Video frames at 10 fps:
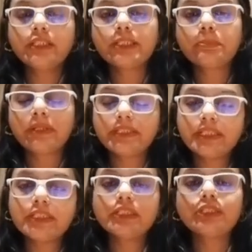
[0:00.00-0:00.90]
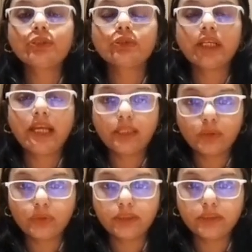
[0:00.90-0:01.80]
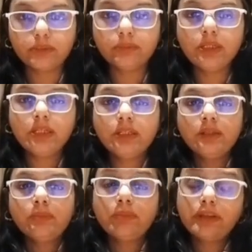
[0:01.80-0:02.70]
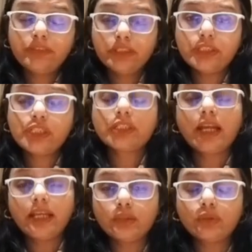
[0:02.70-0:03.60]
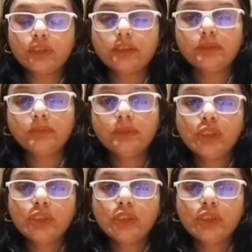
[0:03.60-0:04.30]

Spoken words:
is presented to the algorithm, by which the algorithm